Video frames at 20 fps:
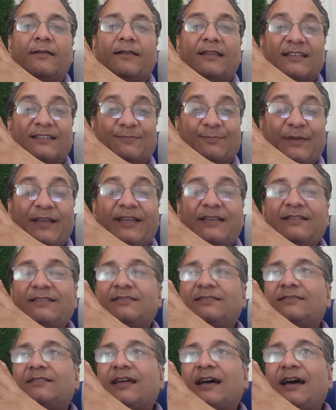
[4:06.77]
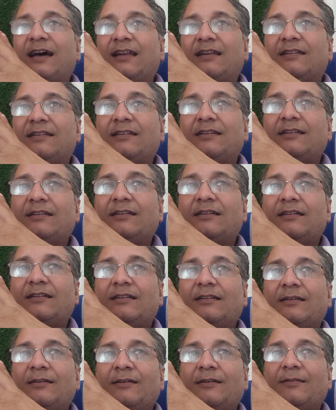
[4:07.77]
This means that
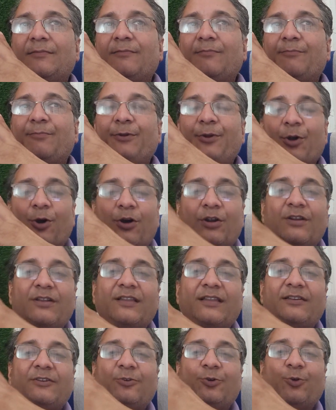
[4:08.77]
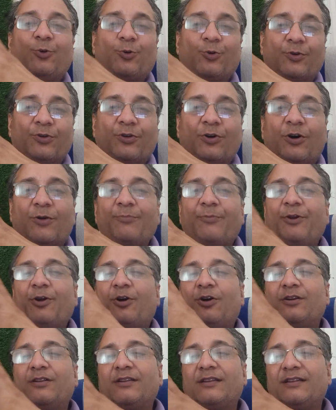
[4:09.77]
beyond the known or
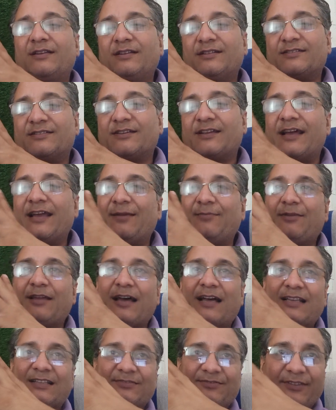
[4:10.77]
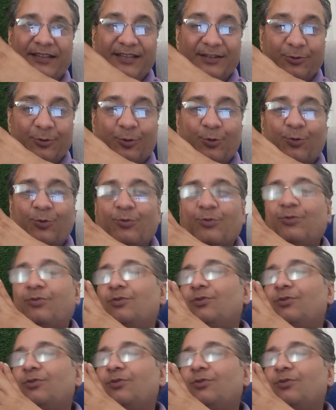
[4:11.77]
beyond the described as we know,